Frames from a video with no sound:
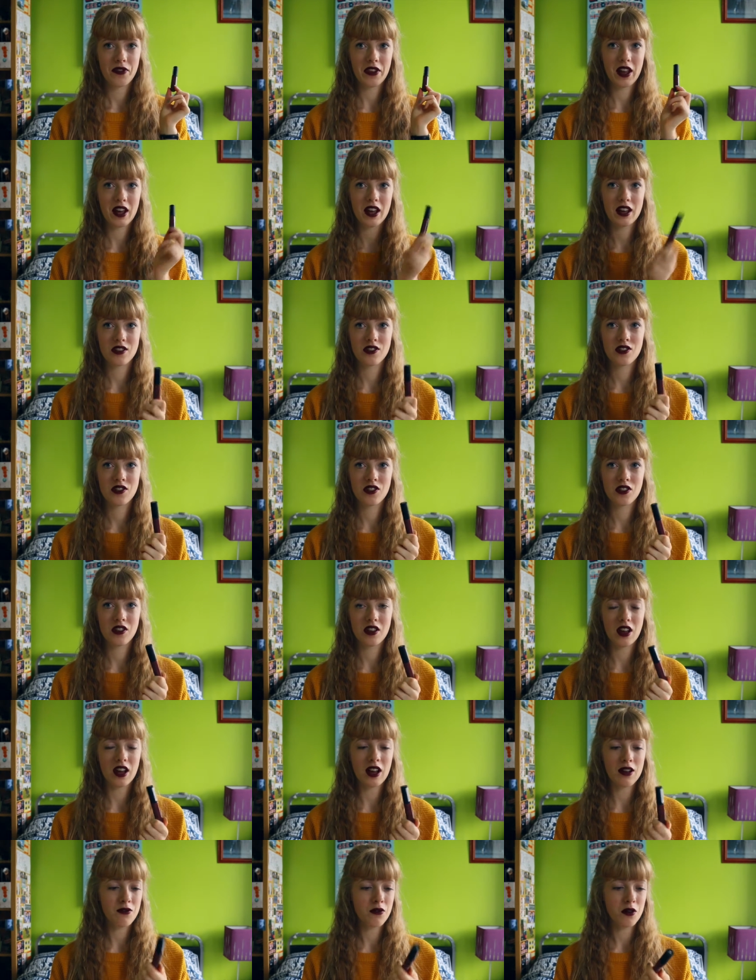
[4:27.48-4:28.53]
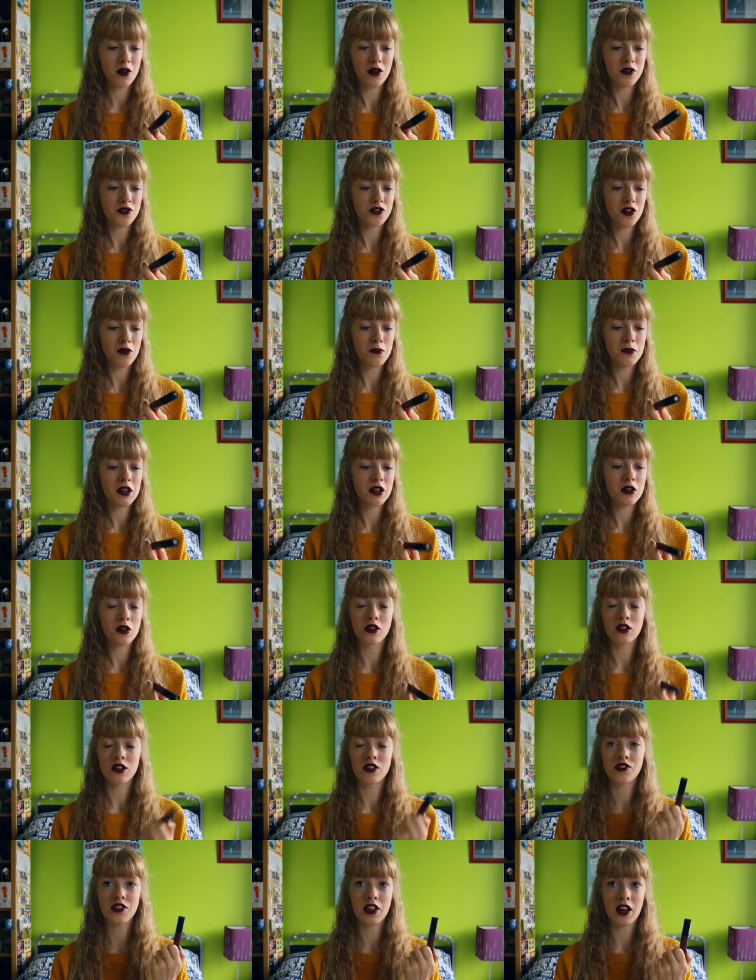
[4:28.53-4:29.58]
add. I've got so many
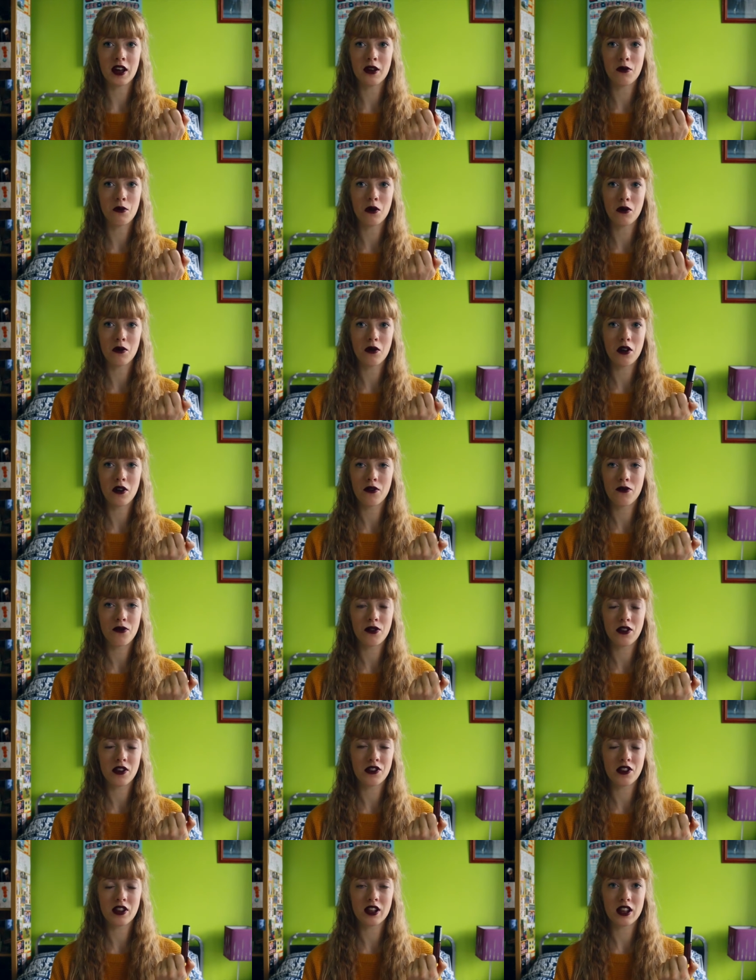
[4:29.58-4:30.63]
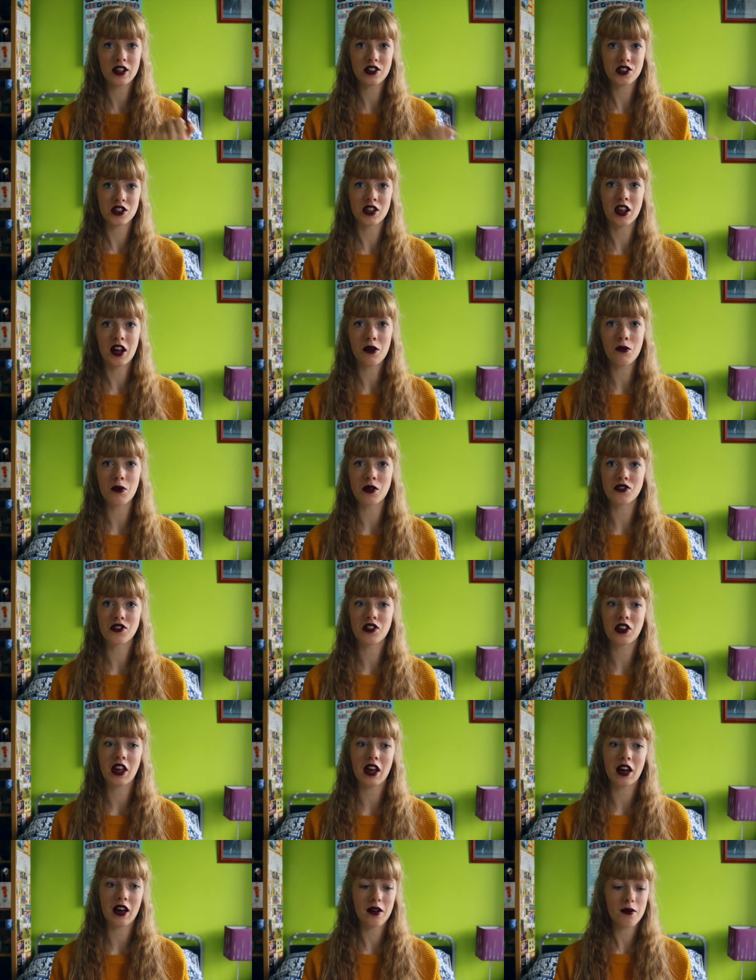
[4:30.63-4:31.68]
colours of this collection that I want to
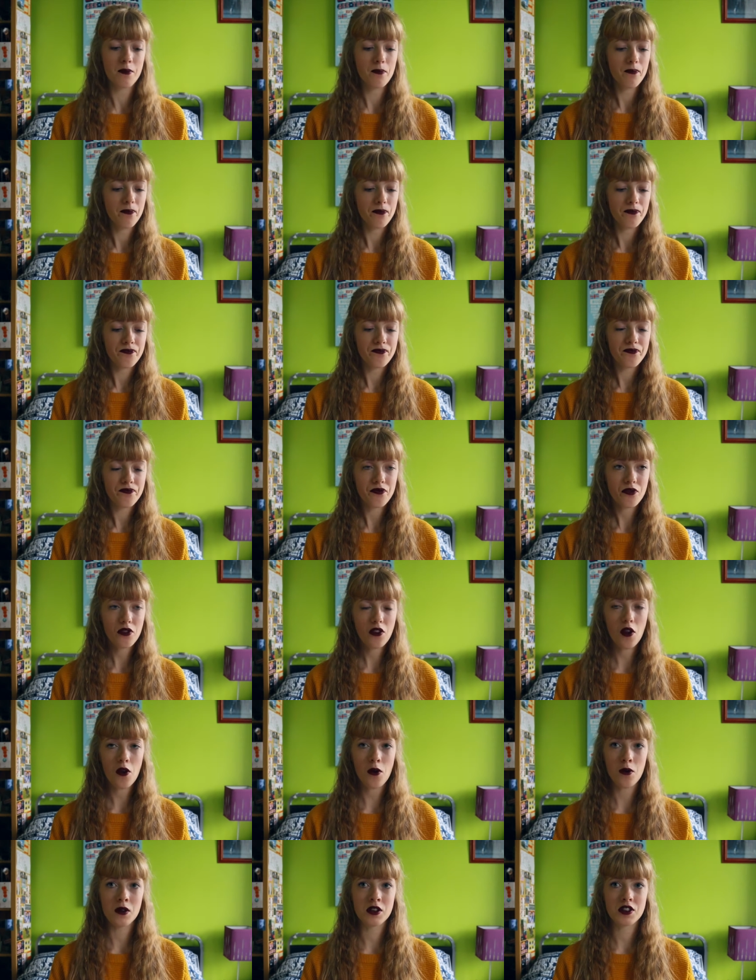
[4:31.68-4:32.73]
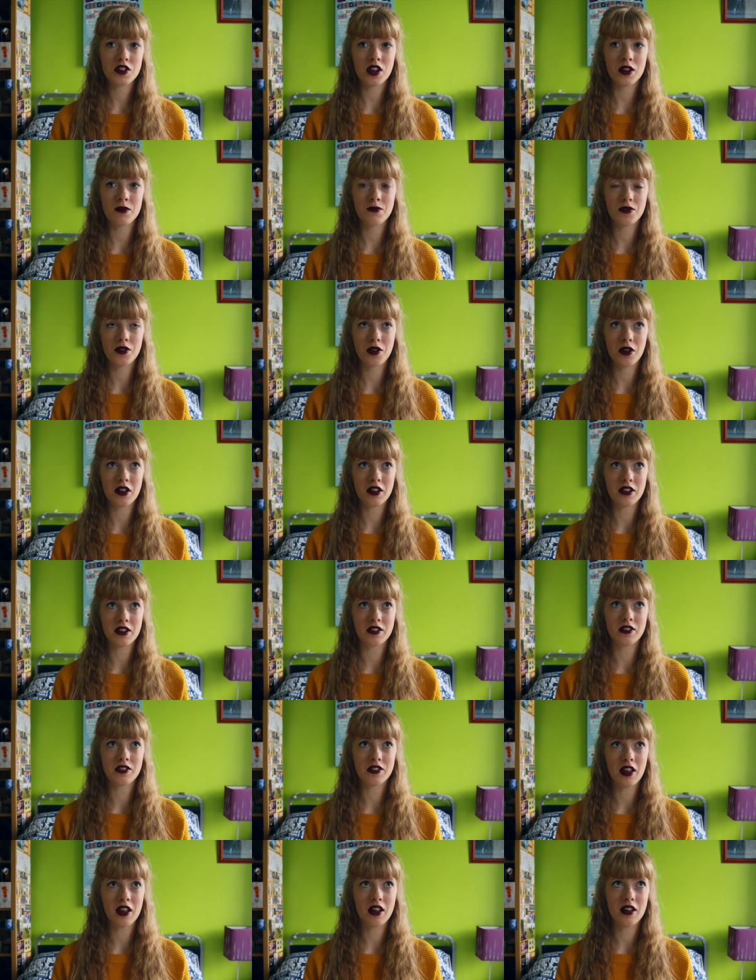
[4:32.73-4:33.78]
get, which I'm excited,
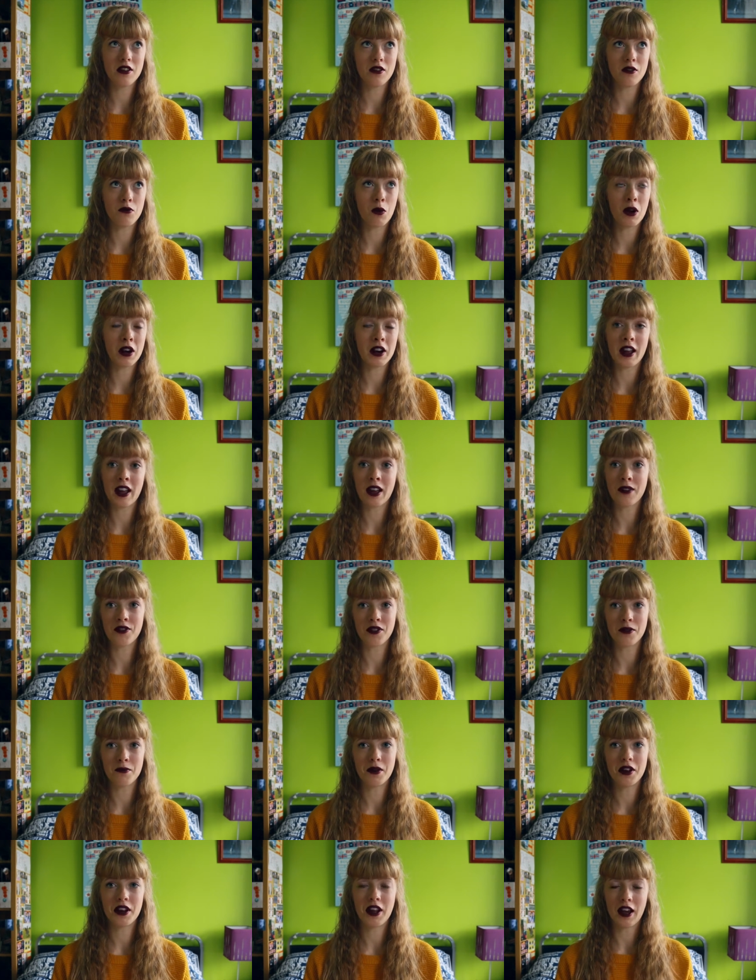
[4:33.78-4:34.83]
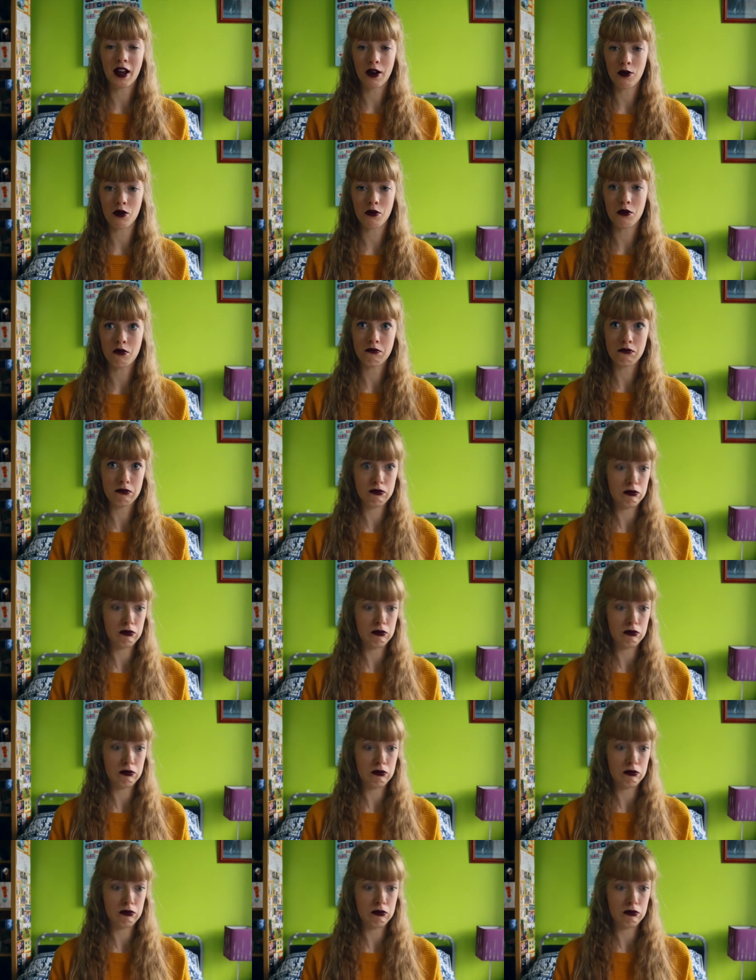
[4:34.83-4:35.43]
except when I have some money I will